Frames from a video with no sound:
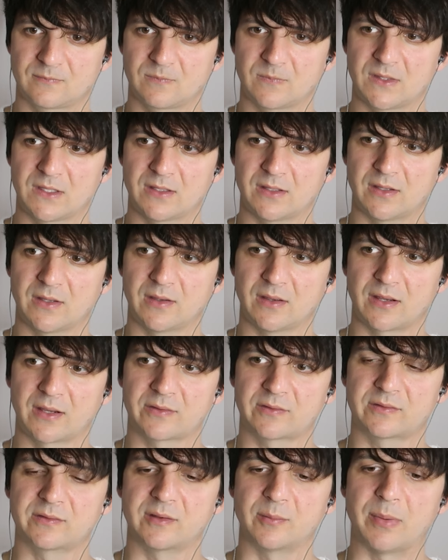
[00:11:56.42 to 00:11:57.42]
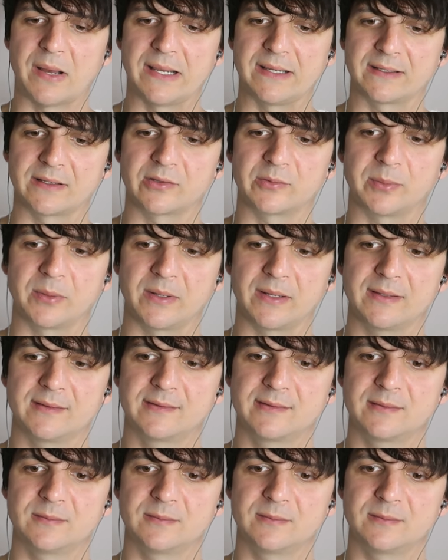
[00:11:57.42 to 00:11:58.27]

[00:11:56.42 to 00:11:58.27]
I guess this is a bonding experience.